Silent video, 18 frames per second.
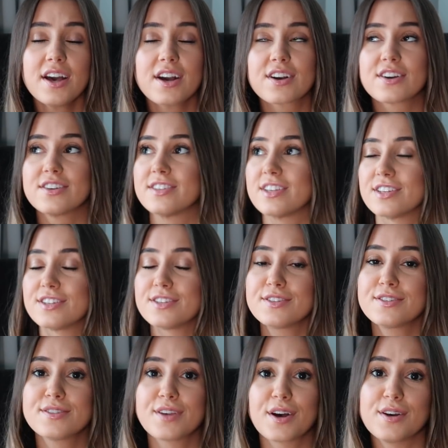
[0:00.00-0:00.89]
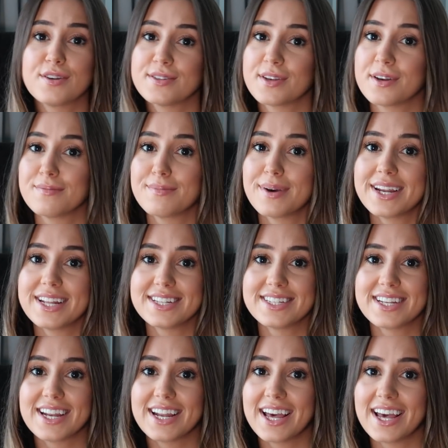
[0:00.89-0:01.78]
because there's so many
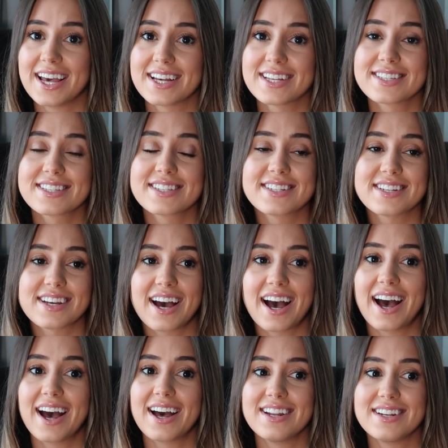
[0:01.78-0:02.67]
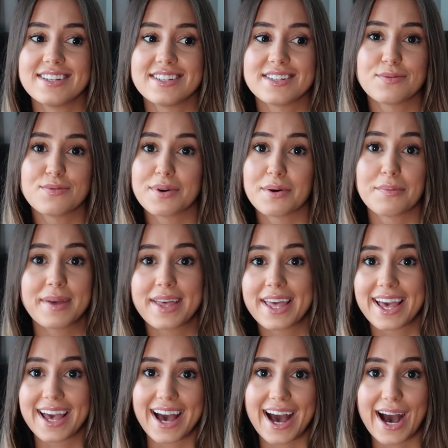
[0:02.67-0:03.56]
to list, and we'll be
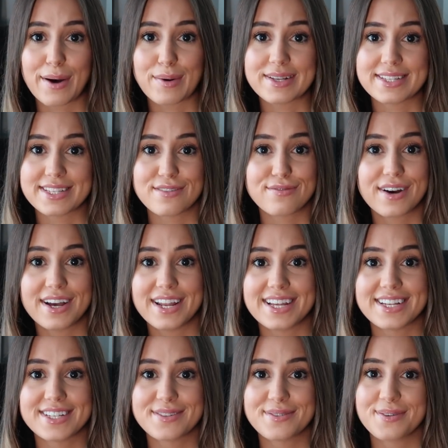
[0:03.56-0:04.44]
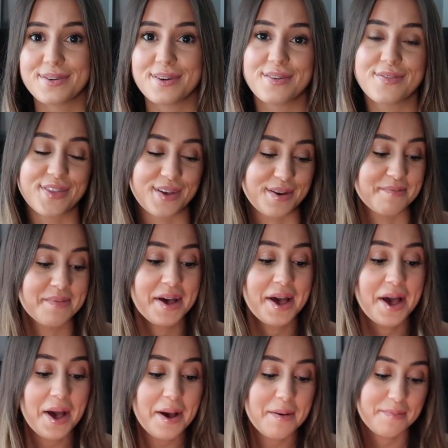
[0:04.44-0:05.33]
here hours if I list all of them,
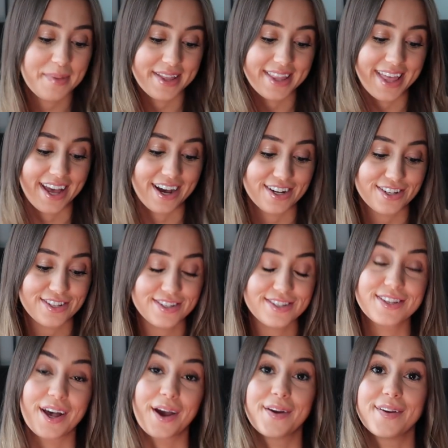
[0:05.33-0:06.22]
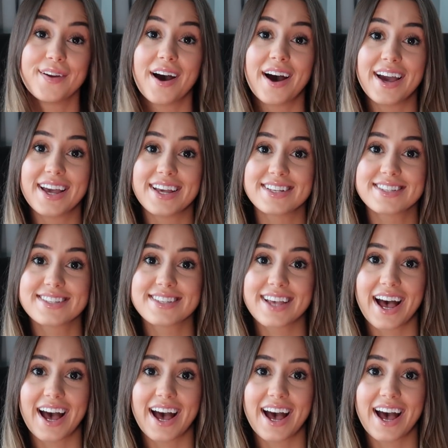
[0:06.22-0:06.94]
but they are so nice.